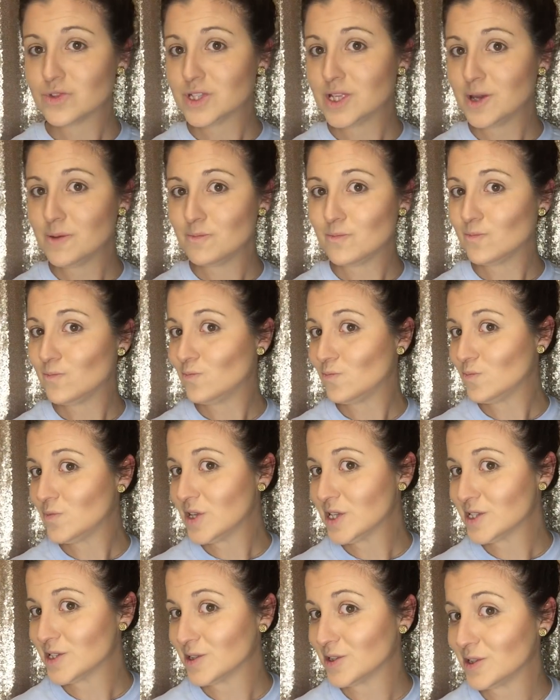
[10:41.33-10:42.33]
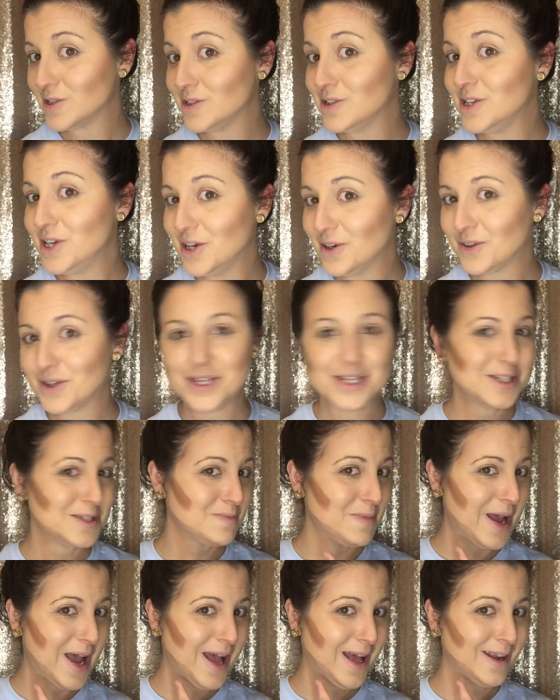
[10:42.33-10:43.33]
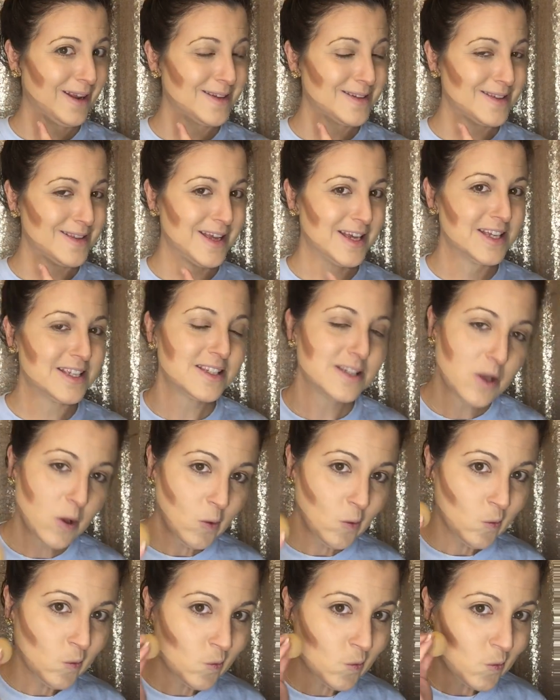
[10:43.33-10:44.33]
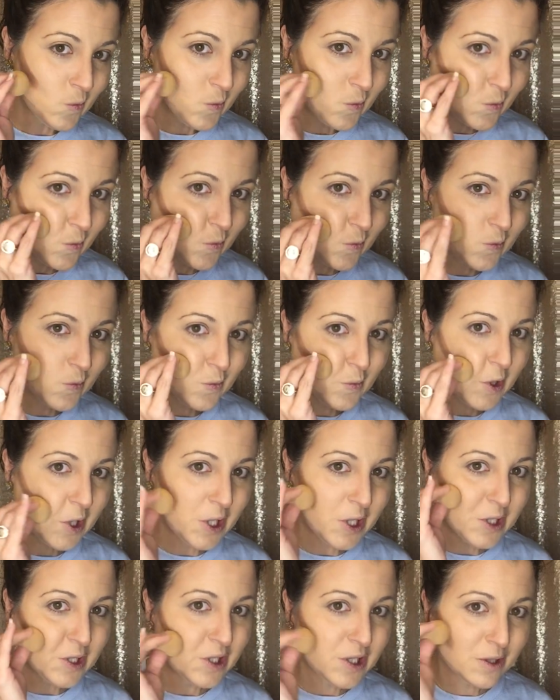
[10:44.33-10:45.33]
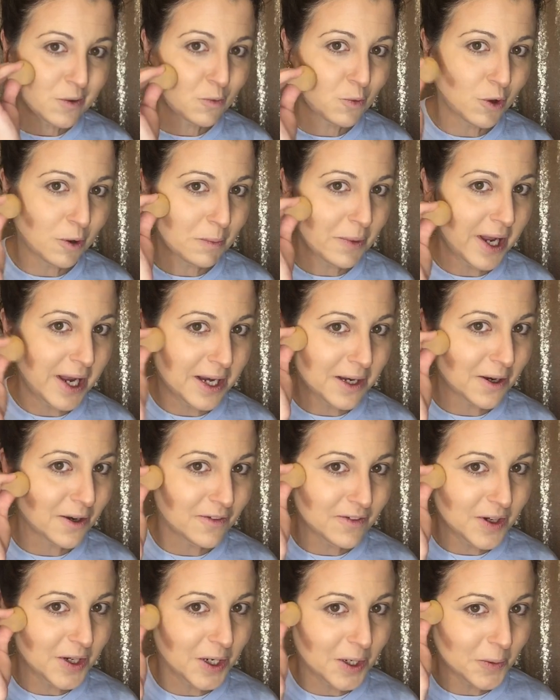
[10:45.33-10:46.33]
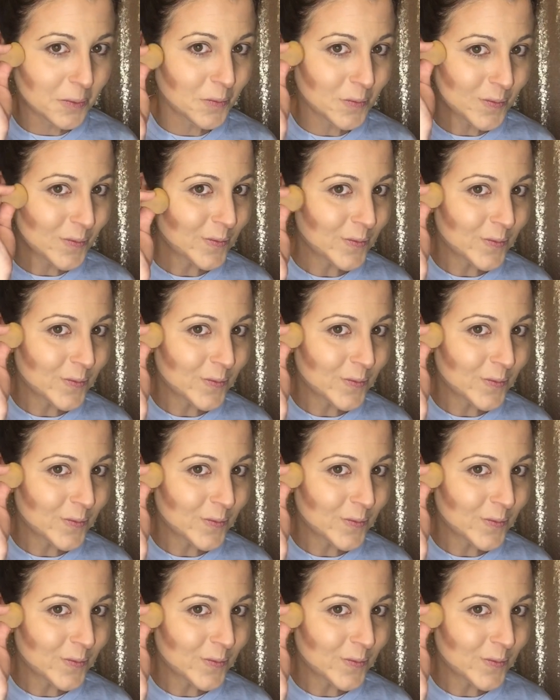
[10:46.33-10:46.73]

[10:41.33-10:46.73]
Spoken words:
See? Doesn't look nearly as bad as this. My Indian war paint over here.